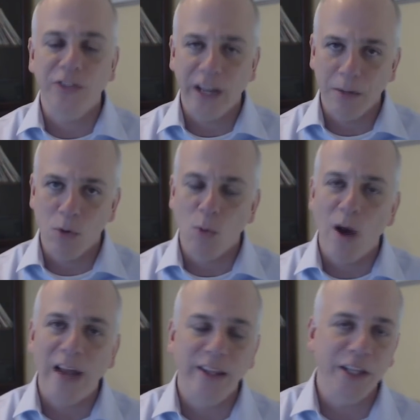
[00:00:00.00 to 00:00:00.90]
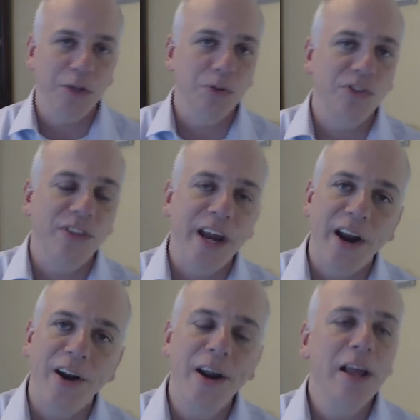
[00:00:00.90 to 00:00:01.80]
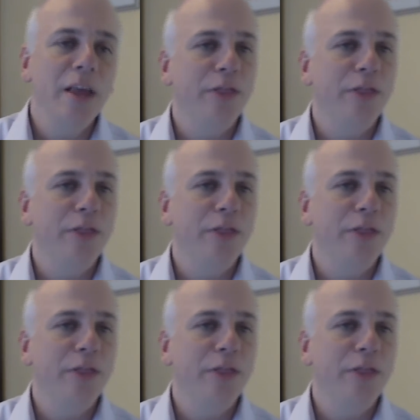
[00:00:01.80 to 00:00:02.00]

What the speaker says: It's getting more widely used there.